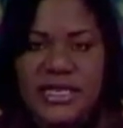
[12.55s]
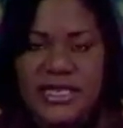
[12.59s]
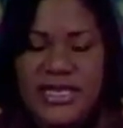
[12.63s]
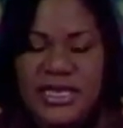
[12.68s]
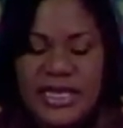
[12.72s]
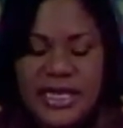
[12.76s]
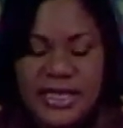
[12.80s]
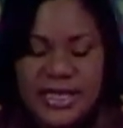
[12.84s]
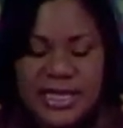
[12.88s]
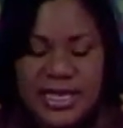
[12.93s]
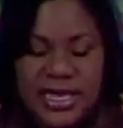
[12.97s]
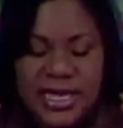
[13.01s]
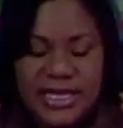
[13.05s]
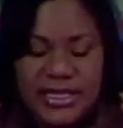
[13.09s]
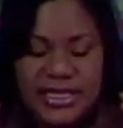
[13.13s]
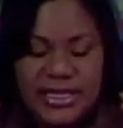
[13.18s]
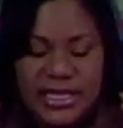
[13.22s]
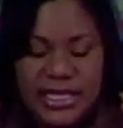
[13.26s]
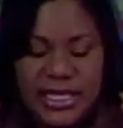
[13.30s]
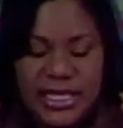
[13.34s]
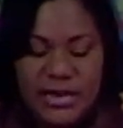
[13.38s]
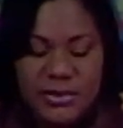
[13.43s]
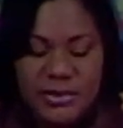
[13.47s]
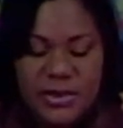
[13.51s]
The
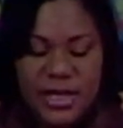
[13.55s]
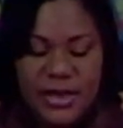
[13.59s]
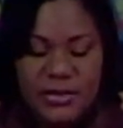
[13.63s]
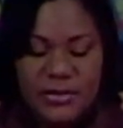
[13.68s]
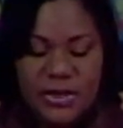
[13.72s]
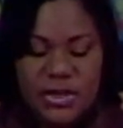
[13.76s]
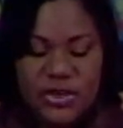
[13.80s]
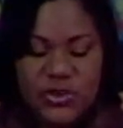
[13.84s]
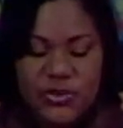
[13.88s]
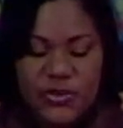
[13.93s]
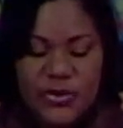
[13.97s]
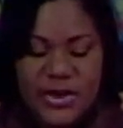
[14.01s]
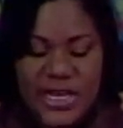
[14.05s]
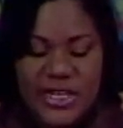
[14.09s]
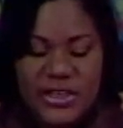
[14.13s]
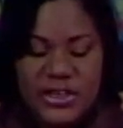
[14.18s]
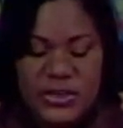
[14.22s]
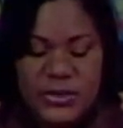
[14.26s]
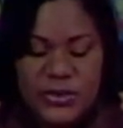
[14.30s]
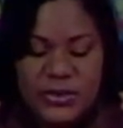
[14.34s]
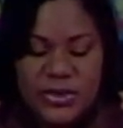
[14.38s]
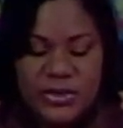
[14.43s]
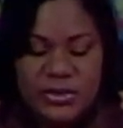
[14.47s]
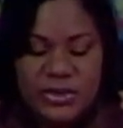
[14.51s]
Antiguan Barbuda Trade
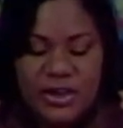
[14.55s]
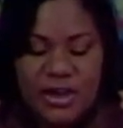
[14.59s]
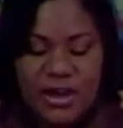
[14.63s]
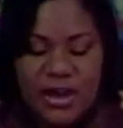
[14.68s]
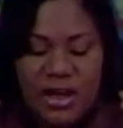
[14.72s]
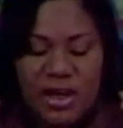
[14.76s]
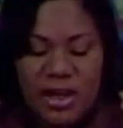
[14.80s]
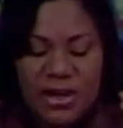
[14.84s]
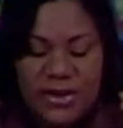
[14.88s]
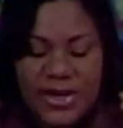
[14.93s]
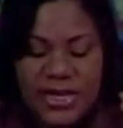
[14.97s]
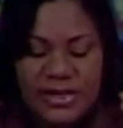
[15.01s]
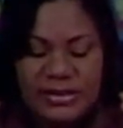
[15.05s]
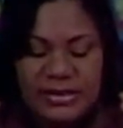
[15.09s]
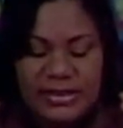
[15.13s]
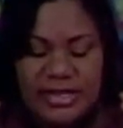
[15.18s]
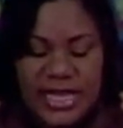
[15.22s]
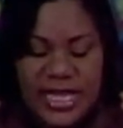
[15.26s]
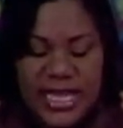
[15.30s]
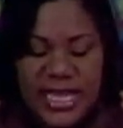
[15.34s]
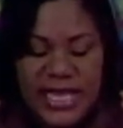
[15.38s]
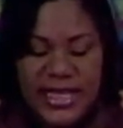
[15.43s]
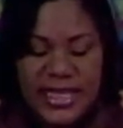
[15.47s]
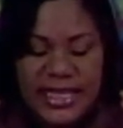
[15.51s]
Union Congress,
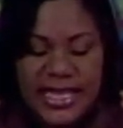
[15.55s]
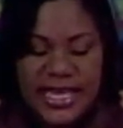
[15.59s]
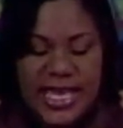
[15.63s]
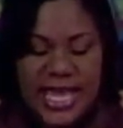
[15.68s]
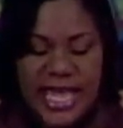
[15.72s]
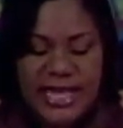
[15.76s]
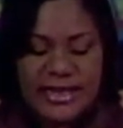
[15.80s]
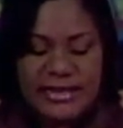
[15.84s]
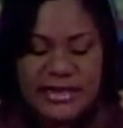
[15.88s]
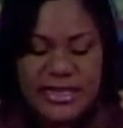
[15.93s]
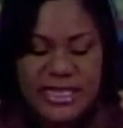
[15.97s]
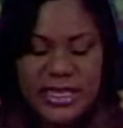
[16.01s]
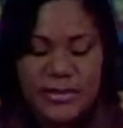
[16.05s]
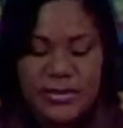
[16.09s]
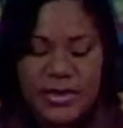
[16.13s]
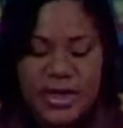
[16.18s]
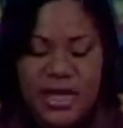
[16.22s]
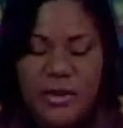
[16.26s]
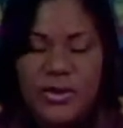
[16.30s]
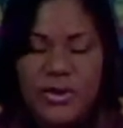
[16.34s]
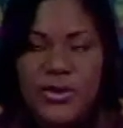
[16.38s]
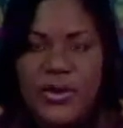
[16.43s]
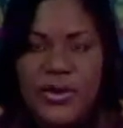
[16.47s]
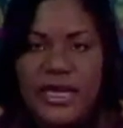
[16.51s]
the Antiguan
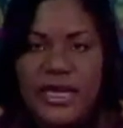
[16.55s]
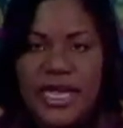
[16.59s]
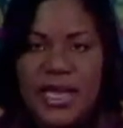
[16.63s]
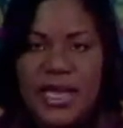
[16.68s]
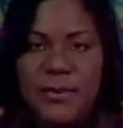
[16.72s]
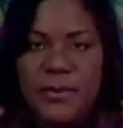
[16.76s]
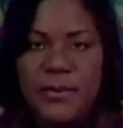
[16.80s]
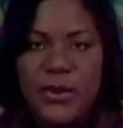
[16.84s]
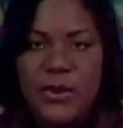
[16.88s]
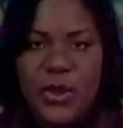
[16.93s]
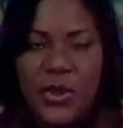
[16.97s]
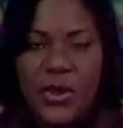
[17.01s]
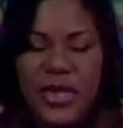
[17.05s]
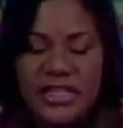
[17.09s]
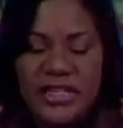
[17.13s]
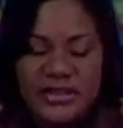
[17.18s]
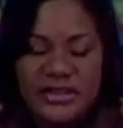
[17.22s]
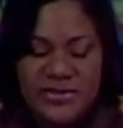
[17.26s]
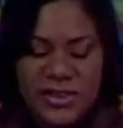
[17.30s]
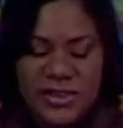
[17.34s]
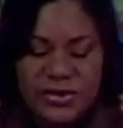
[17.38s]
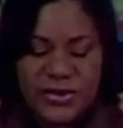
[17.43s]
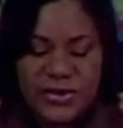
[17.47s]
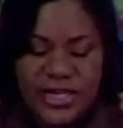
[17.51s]
Barbuda Employers
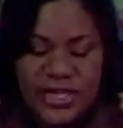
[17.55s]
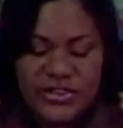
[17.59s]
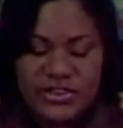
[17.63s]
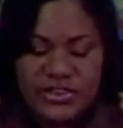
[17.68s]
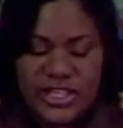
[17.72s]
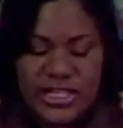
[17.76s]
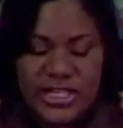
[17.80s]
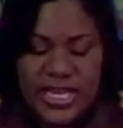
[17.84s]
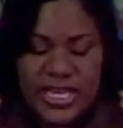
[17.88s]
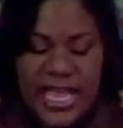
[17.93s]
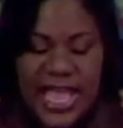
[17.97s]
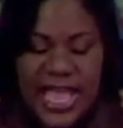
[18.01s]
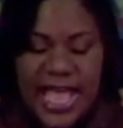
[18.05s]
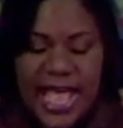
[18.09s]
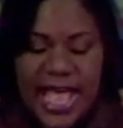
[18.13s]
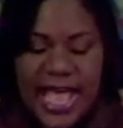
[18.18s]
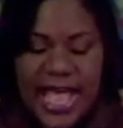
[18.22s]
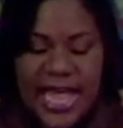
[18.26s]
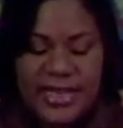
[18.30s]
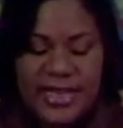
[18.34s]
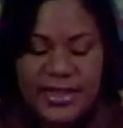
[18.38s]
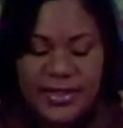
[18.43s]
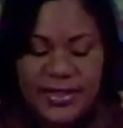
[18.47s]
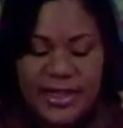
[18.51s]
Federation,
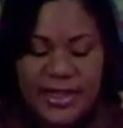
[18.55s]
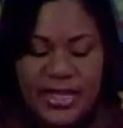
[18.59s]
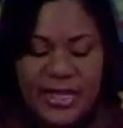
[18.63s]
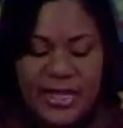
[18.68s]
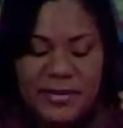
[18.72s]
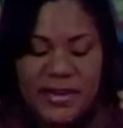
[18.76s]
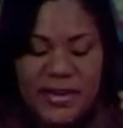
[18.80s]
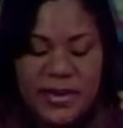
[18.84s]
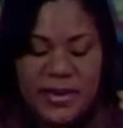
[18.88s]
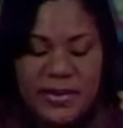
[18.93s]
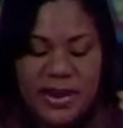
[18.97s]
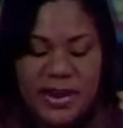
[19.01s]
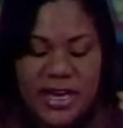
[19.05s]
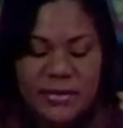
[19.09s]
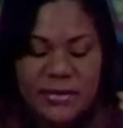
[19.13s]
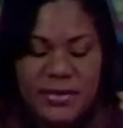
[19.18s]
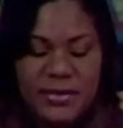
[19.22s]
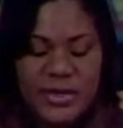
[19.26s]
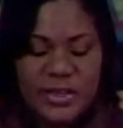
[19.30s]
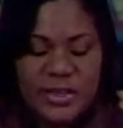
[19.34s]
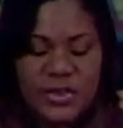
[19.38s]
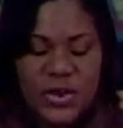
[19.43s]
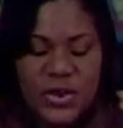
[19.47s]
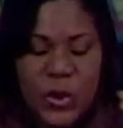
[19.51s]
and the Labor
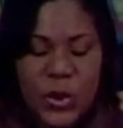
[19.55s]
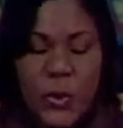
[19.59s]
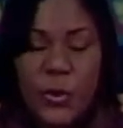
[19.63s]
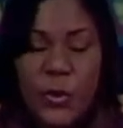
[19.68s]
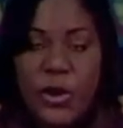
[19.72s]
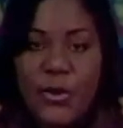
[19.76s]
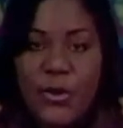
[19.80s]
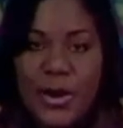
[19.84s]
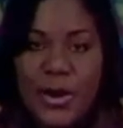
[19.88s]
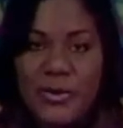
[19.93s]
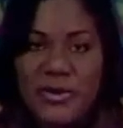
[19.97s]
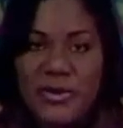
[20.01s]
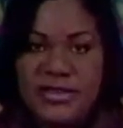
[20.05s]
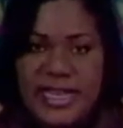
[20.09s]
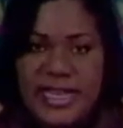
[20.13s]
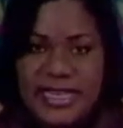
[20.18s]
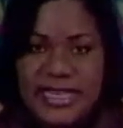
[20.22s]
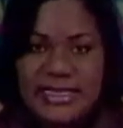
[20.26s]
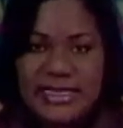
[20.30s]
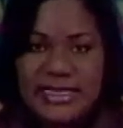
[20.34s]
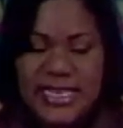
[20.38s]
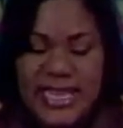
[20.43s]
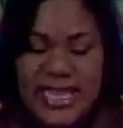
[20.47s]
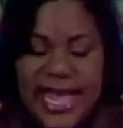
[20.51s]
Department were
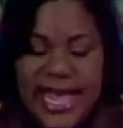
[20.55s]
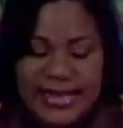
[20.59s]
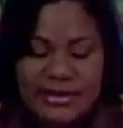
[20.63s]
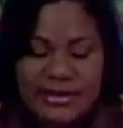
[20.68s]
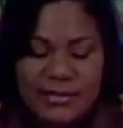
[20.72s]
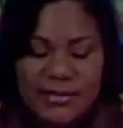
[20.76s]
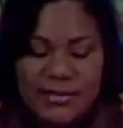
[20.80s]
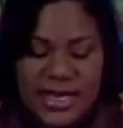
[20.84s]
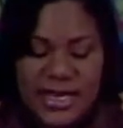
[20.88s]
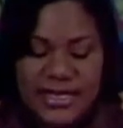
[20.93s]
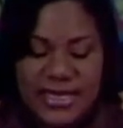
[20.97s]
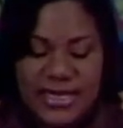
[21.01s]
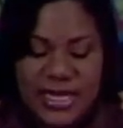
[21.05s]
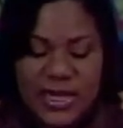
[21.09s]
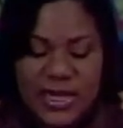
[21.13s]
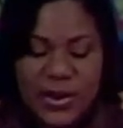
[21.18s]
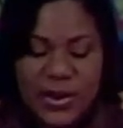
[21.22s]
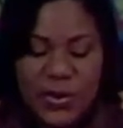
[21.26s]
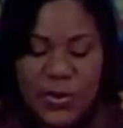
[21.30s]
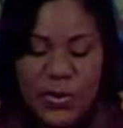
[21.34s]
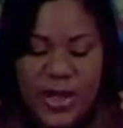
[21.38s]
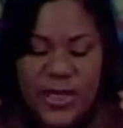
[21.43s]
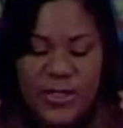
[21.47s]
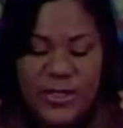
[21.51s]
represented at a meeting
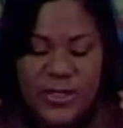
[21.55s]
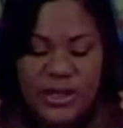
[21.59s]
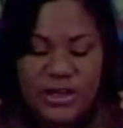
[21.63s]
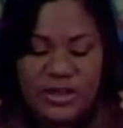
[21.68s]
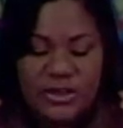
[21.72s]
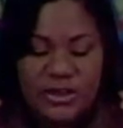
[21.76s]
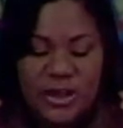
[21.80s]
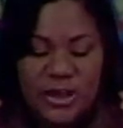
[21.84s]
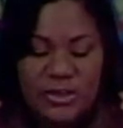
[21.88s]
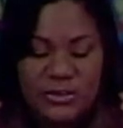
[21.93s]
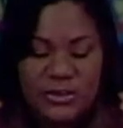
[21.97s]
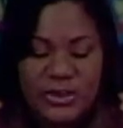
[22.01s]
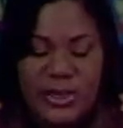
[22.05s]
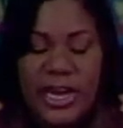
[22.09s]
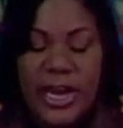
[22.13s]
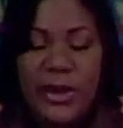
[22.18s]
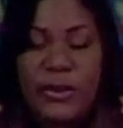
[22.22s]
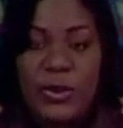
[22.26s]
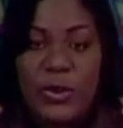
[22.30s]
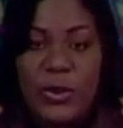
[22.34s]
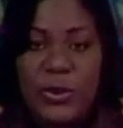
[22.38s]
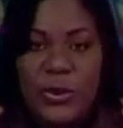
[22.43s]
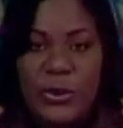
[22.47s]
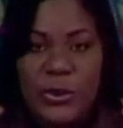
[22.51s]
with Dr.
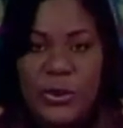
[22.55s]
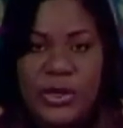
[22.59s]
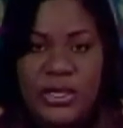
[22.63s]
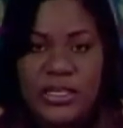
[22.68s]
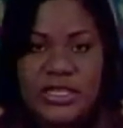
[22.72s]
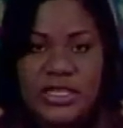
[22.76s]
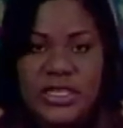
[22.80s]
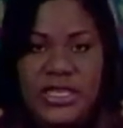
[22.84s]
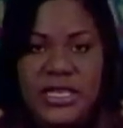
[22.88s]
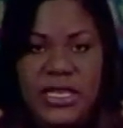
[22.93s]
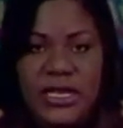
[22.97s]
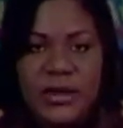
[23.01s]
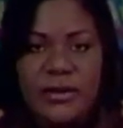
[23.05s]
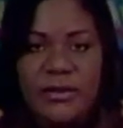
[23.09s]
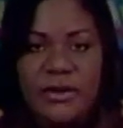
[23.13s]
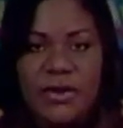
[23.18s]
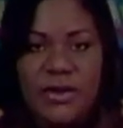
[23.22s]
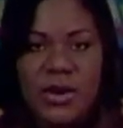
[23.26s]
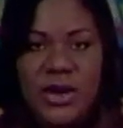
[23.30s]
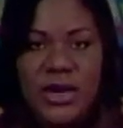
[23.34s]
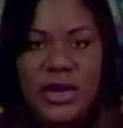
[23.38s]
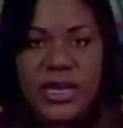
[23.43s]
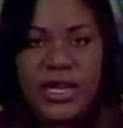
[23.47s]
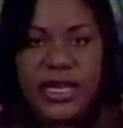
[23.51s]
Errol Cort.
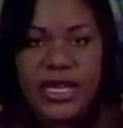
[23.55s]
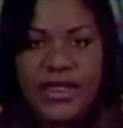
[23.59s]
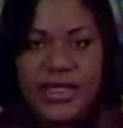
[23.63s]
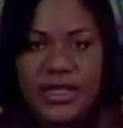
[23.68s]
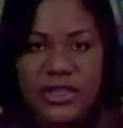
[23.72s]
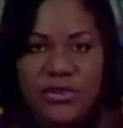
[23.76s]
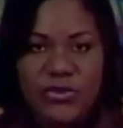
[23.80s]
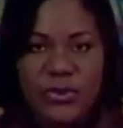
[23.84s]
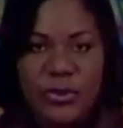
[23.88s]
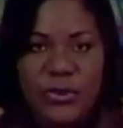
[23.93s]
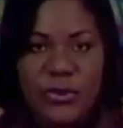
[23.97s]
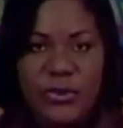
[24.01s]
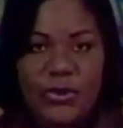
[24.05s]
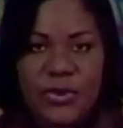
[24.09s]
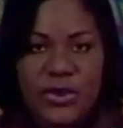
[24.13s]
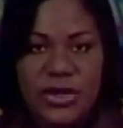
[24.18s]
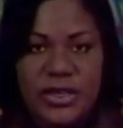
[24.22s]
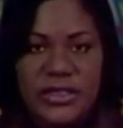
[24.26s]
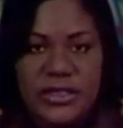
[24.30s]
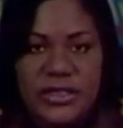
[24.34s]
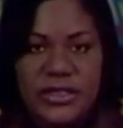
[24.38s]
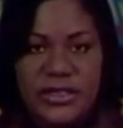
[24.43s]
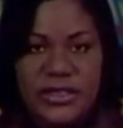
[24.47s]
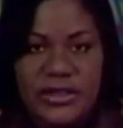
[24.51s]
More in this
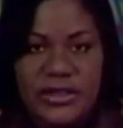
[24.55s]
report.